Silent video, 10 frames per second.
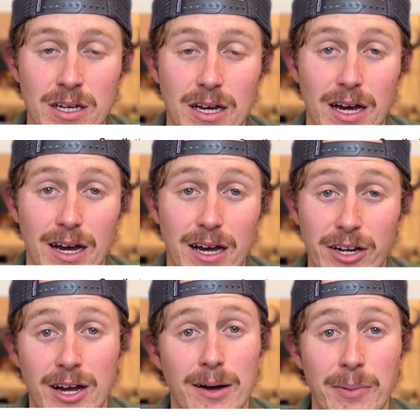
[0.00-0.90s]
on a
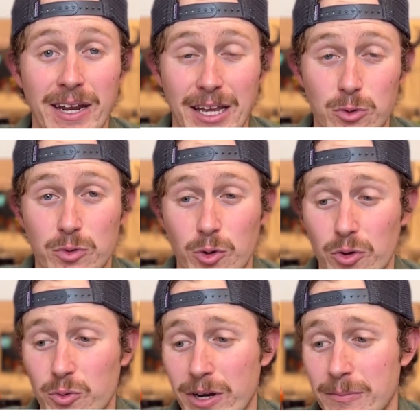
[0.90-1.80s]
compound annual
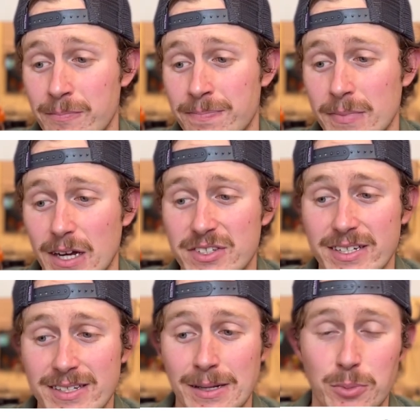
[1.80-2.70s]
growth rate of
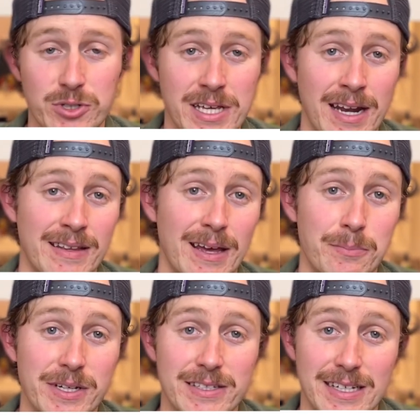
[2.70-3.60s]
16%, and
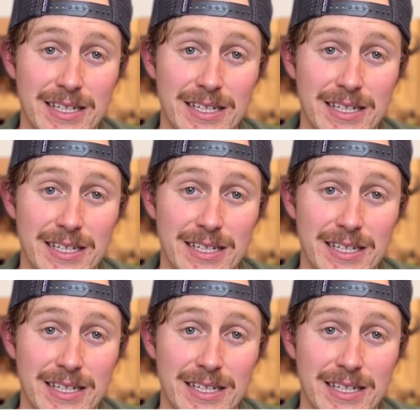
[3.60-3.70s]
that beats the